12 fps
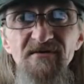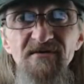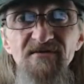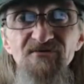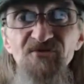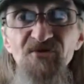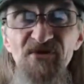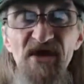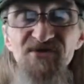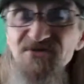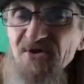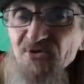Does that
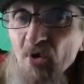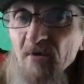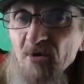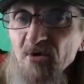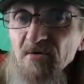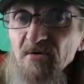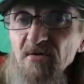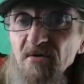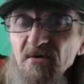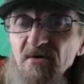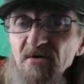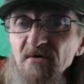sound normal?
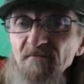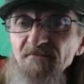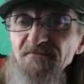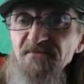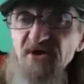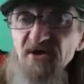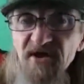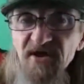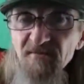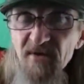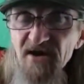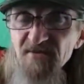Can
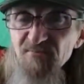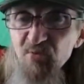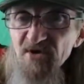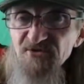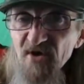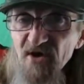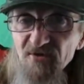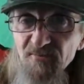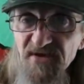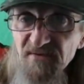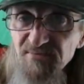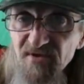anybody point to other
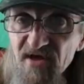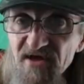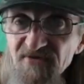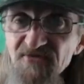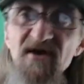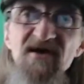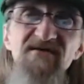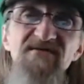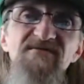people like that?